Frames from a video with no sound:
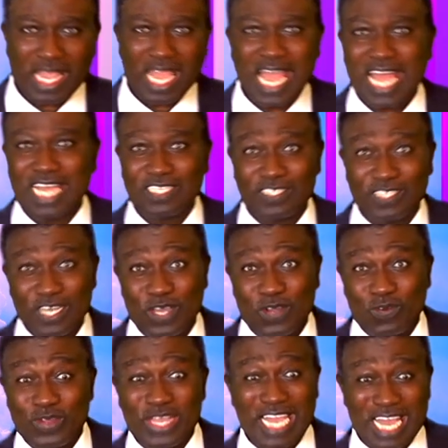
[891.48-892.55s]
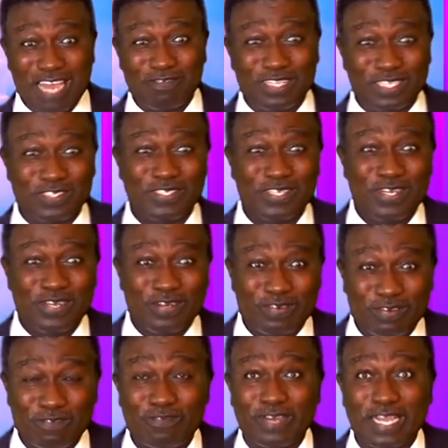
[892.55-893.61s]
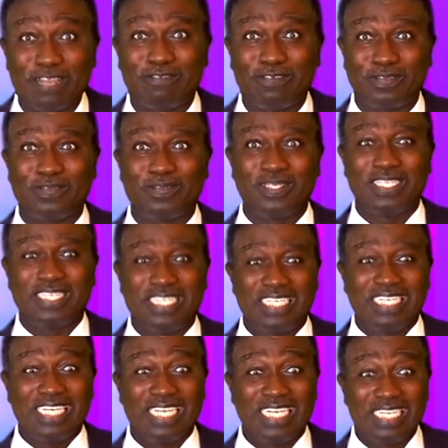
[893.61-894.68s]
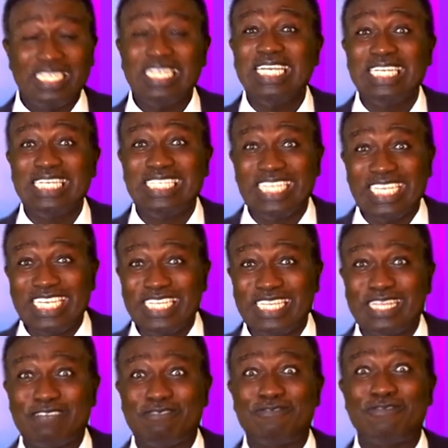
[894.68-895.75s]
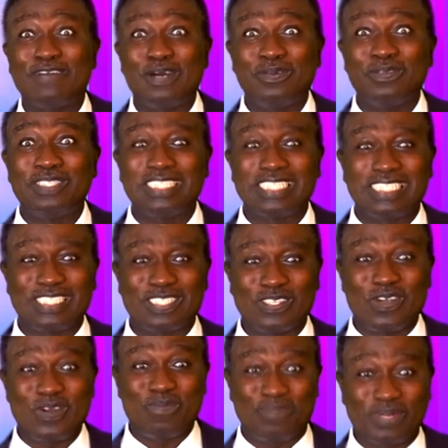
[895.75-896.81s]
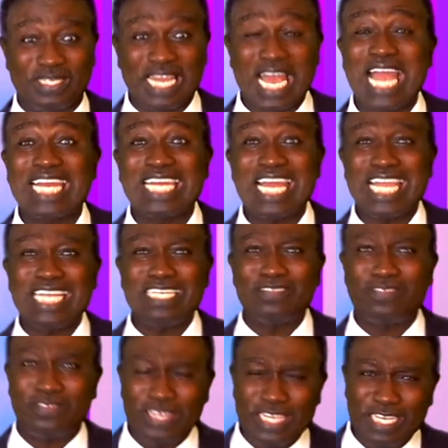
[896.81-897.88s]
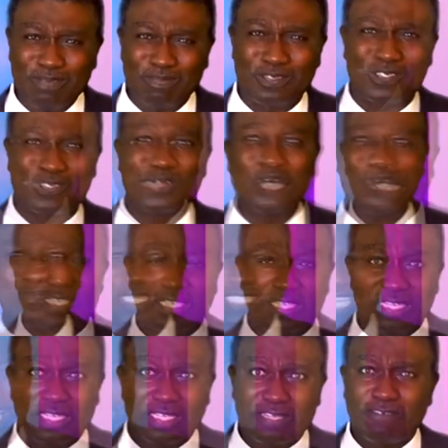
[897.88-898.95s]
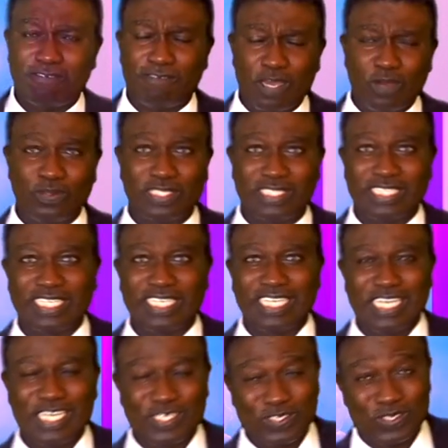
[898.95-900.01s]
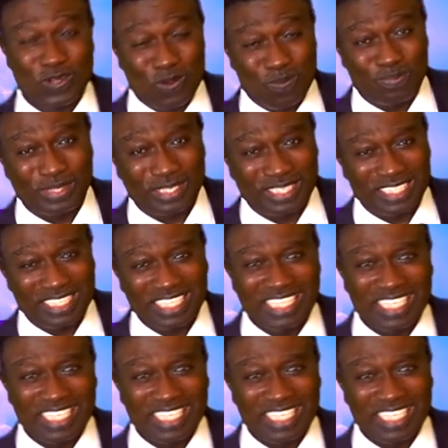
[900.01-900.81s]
as we have this revival. It, indeed, the fountain is open. I like the theme so much. The fountain is open